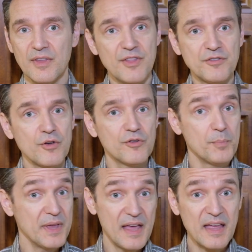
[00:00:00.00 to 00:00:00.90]
This goes
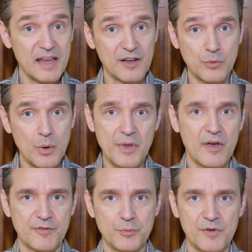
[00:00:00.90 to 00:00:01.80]
beyond what we
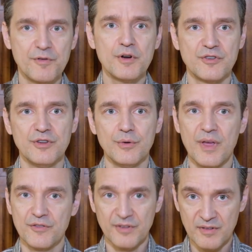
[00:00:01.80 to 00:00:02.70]
often refer to
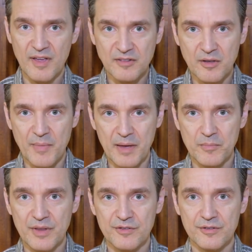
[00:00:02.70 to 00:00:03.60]
as the Ten
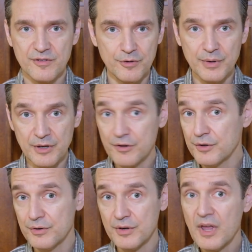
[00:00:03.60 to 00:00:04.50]
Commandments, to
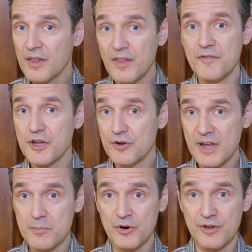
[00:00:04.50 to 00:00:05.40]
include loving your
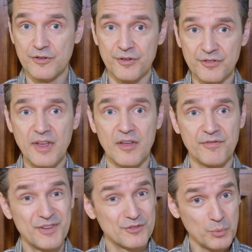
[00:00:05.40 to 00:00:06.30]
neighbor as
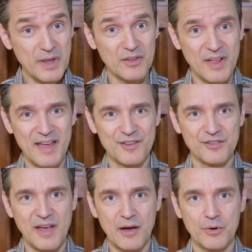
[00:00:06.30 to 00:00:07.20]
yourself, as well
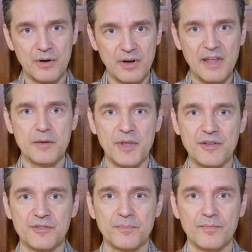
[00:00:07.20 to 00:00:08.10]
as our
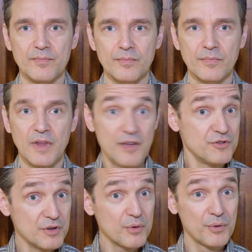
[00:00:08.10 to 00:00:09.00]
enemies. As
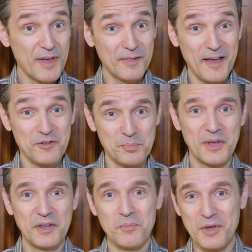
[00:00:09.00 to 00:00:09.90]
you know, that last
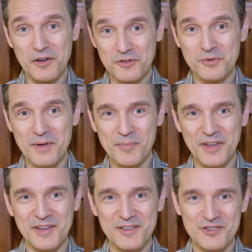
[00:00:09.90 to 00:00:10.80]
bit can be
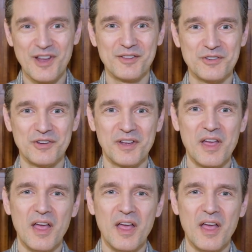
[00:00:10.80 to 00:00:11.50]
extremely challenging.